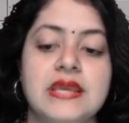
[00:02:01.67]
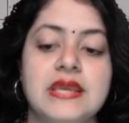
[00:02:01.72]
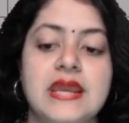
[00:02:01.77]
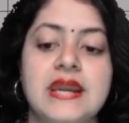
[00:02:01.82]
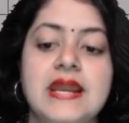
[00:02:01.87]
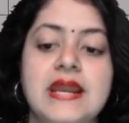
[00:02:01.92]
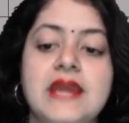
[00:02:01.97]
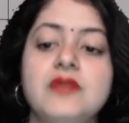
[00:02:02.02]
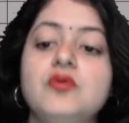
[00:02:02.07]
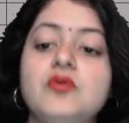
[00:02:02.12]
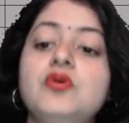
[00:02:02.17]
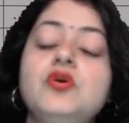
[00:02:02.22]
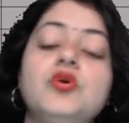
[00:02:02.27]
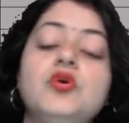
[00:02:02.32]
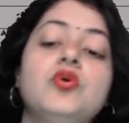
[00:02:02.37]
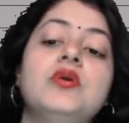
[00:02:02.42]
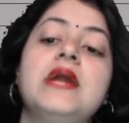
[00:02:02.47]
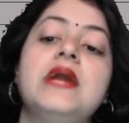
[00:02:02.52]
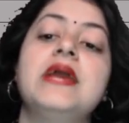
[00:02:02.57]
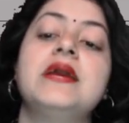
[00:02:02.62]
and I don't
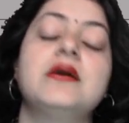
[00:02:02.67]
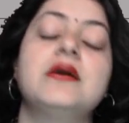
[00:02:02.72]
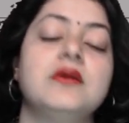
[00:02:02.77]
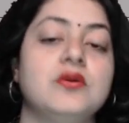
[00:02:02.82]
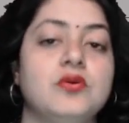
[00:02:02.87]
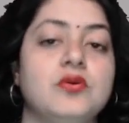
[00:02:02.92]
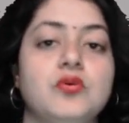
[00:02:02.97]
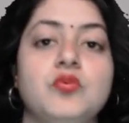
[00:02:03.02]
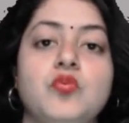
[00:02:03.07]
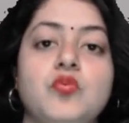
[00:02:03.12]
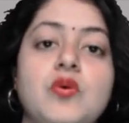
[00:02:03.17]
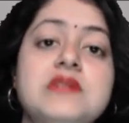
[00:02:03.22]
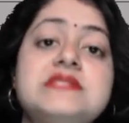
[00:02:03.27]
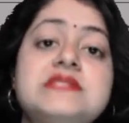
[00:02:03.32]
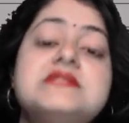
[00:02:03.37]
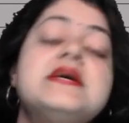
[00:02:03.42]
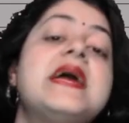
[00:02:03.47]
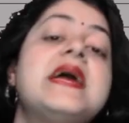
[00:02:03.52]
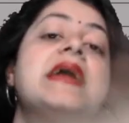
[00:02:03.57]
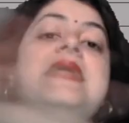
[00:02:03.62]
know, like, you know, what's
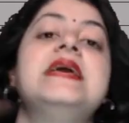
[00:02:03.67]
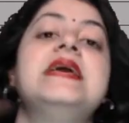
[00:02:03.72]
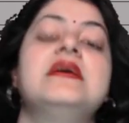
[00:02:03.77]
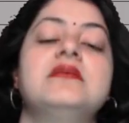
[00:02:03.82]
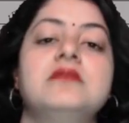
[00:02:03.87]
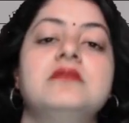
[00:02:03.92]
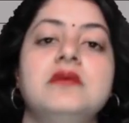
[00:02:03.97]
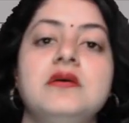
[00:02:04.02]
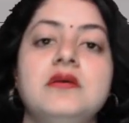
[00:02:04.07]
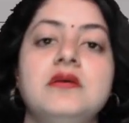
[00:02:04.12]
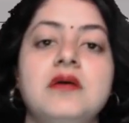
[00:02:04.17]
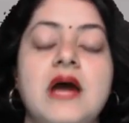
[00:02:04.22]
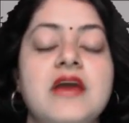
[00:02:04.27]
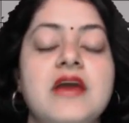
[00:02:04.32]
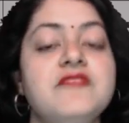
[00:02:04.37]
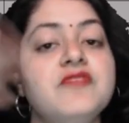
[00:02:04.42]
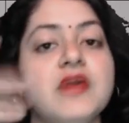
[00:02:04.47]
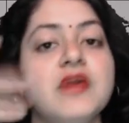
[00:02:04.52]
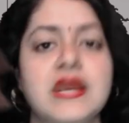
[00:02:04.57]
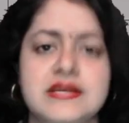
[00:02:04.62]
the heading, I
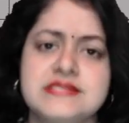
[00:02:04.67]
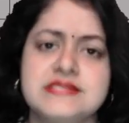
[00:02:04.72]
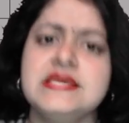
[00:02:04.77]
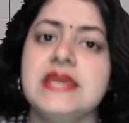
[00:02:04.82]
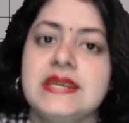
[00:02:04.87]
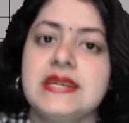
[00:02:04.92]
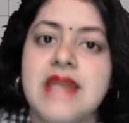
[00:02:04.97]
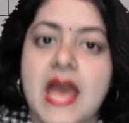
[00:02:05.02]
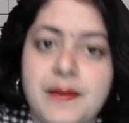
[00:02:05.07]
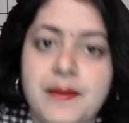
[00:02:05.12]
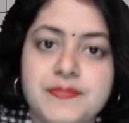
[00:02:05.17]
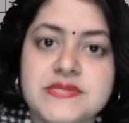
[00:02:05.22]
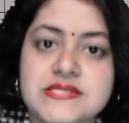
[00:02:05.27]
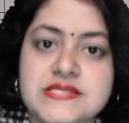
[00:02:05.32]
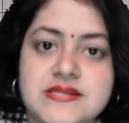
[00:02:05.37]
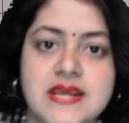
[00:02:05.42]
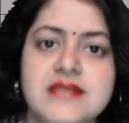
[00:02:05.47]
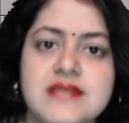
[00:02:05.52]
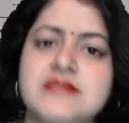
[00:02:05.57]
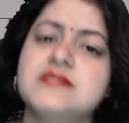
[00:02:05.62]
forget. See, it happens,
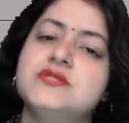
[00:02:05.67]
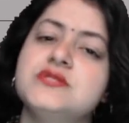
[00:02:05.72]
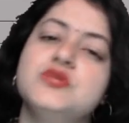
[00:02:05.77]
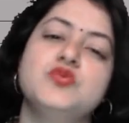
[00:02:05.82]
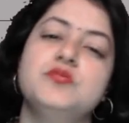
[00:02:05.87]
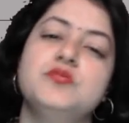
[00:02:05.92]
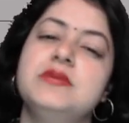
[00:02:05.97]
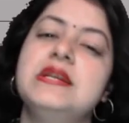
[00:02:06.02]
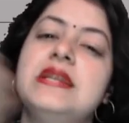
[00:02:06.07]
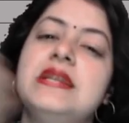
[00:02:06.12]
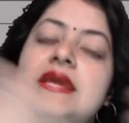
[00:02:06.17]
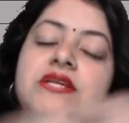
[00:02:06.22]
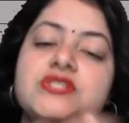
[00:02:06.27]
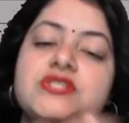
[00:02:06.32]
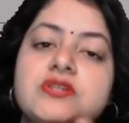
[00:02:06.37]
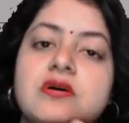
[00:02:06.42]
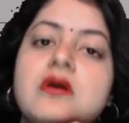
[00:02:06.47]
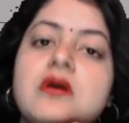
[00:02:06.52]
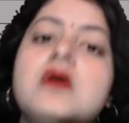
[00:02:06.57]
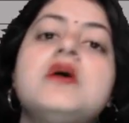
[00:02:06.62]
right? It's human
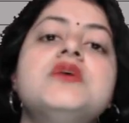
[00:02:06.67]
nature.